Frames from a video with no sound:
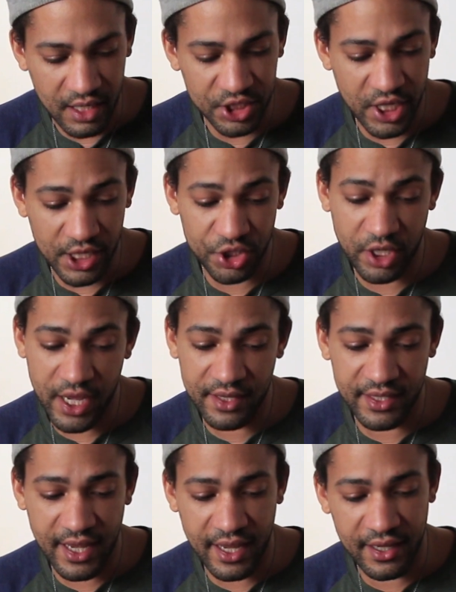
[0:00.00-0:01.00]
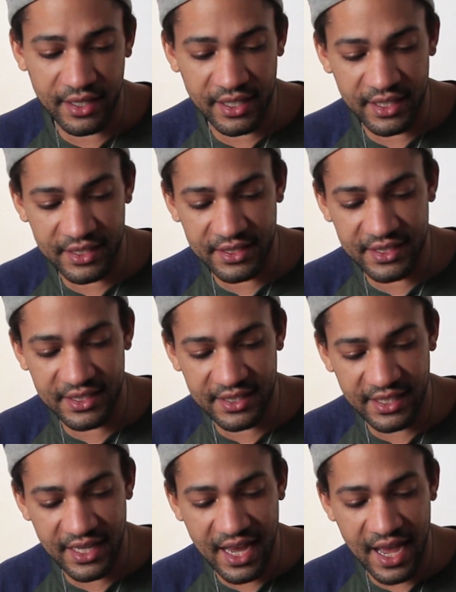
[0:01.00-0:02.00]
J. Chorente y
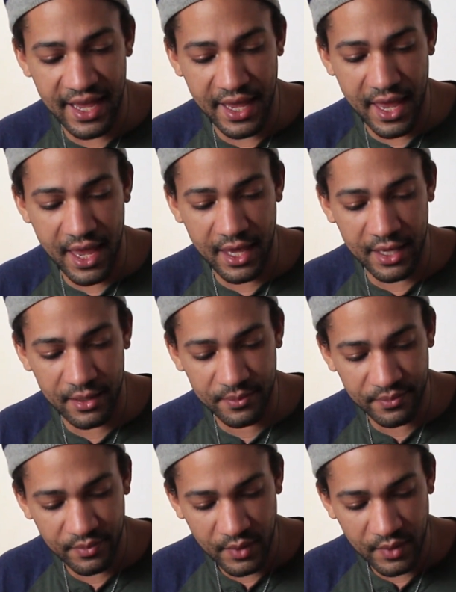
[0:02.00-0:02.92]
CIA.